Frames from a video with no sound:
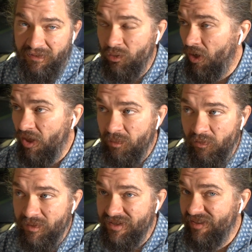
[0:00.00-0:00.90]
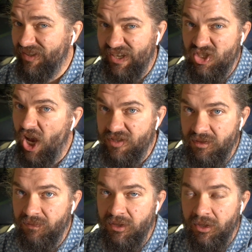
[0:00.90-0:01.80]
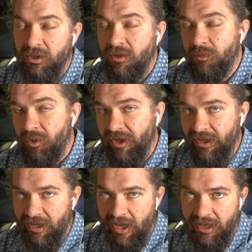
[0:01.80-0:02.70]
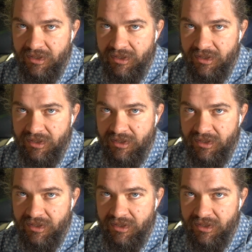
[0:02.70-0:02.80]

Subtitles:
If you do all the performance tasks and it's awesome, you'll probably get an A.